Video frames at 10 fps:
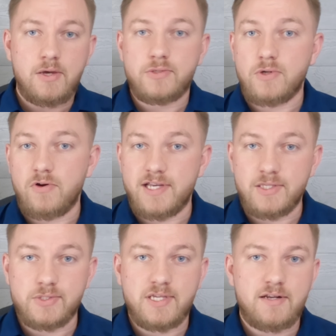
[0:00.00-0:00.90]
So
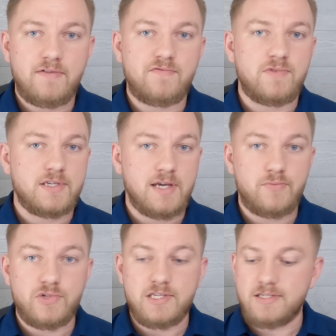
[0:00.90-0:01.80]
instead of the
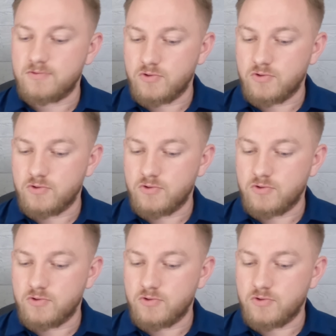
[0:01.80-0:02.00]
company